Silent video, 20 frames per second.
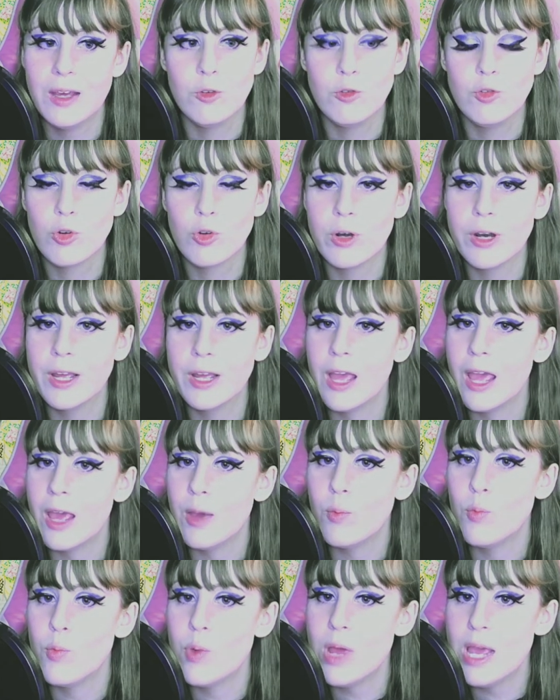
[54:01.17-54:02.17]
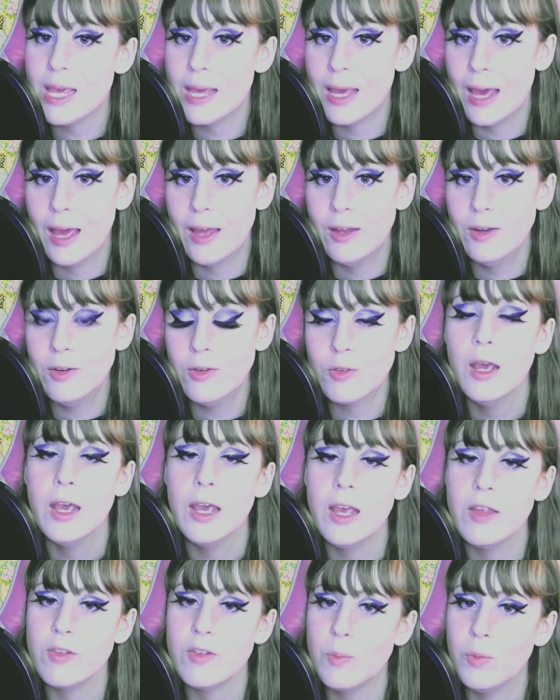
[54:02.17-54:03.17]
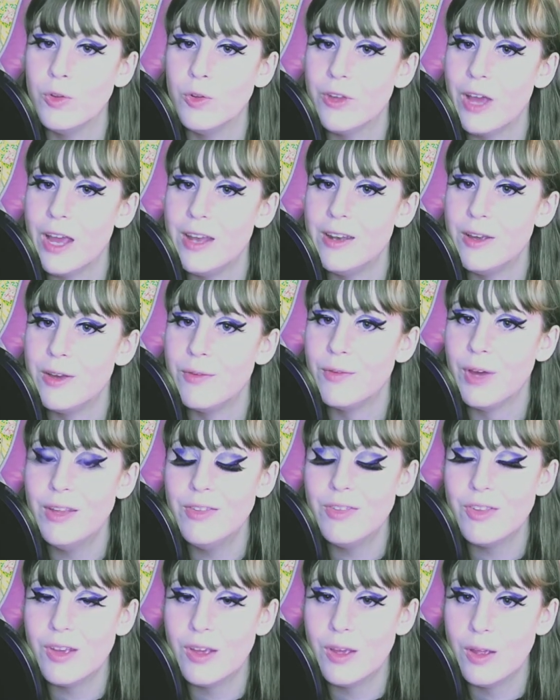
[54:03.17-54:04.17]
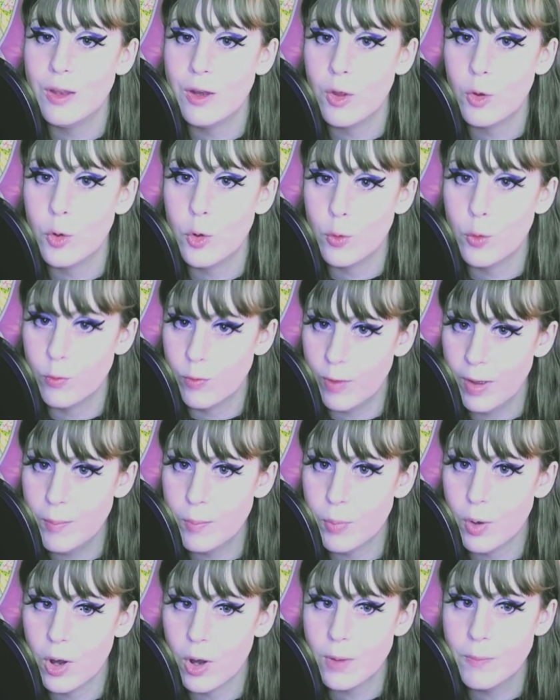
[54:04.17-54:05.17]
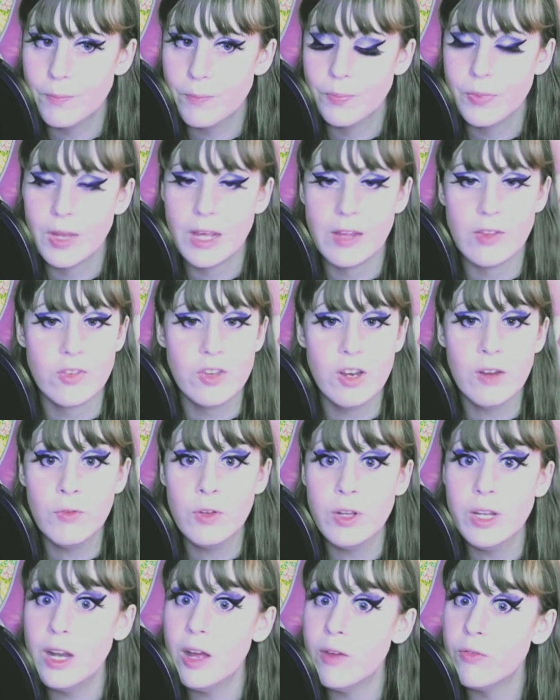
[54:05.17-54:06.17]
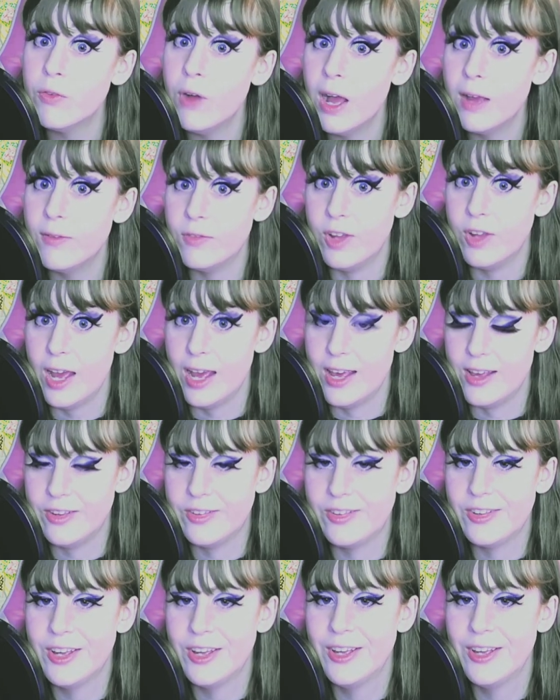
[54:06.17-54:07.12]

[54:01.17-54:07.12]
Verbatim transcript: during a weekend, so it's a multi-day event in November. It's definitely not 5 days,